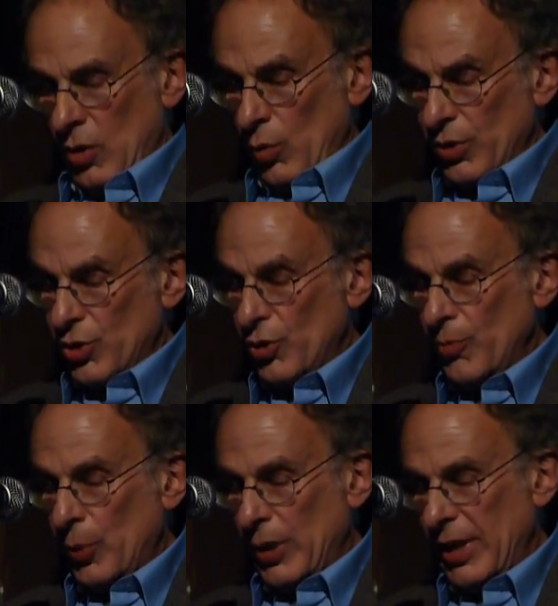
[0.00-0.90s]
with
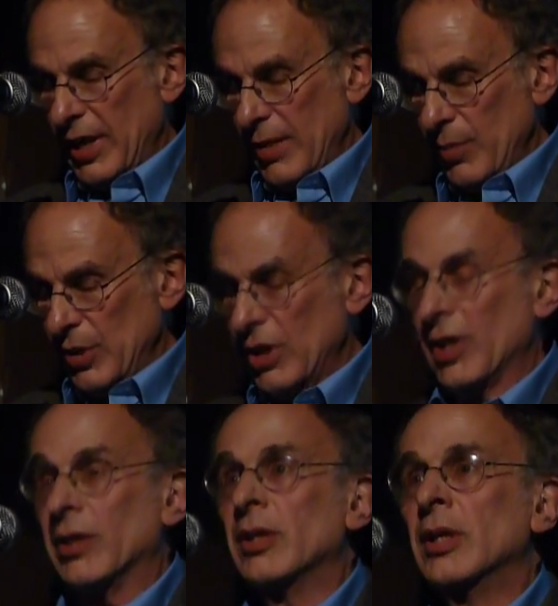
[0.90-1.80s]
$2.8
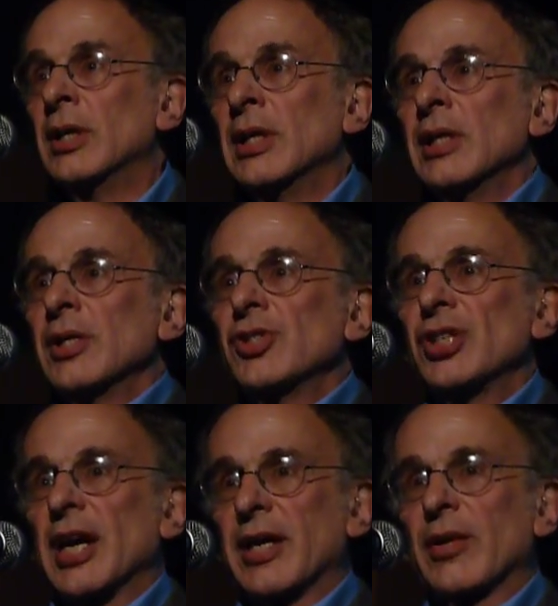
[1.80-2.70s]
million.
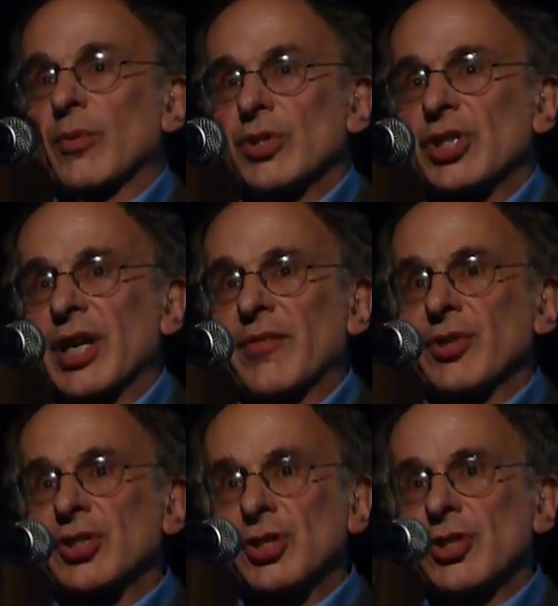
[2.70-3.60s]
Second was San
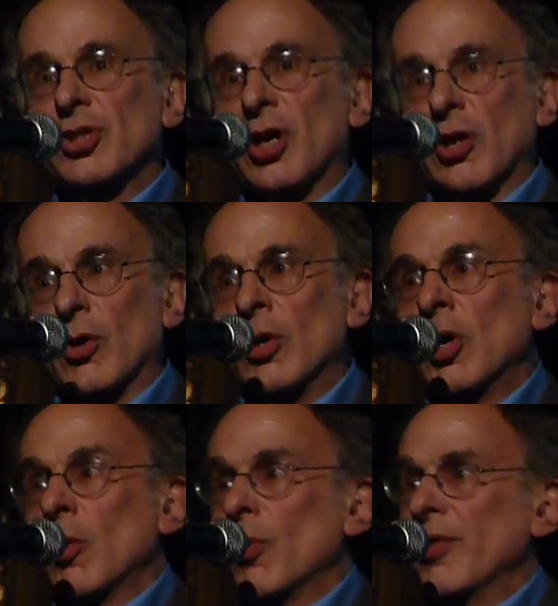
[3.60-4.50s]

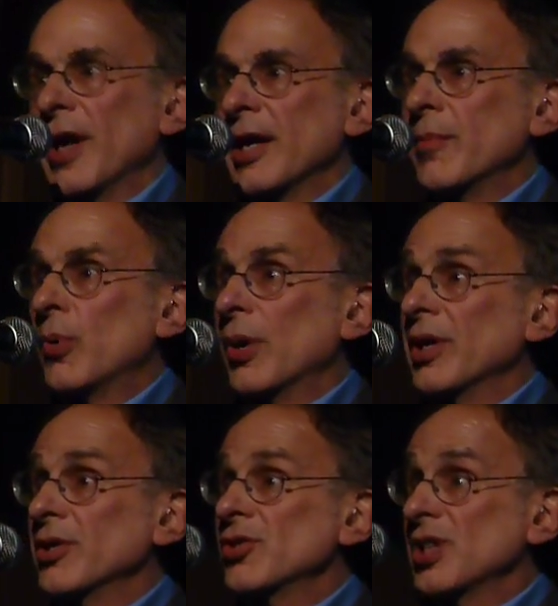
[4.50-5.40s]
Francisco with
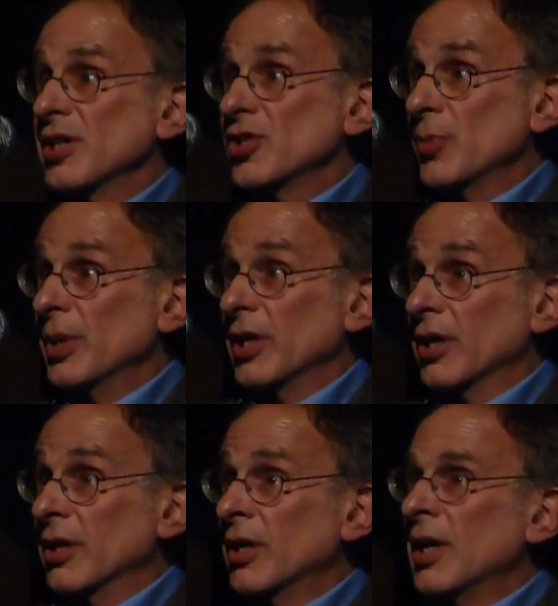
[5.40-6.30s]
$8.6
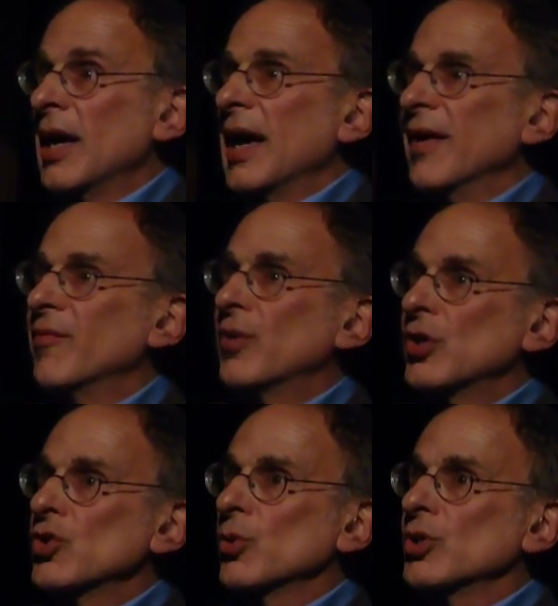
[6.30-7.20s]
million. And
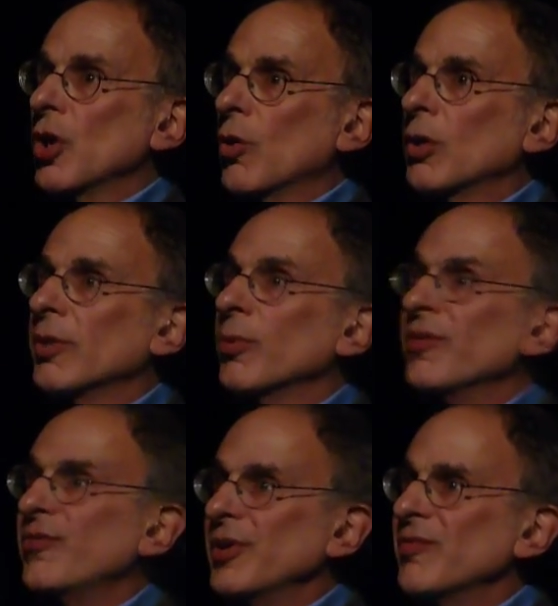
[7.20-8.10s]
first was Oakland
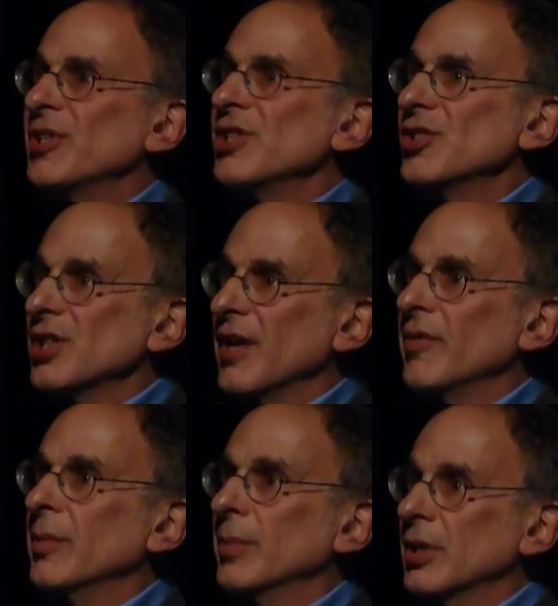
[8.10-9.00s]
with $57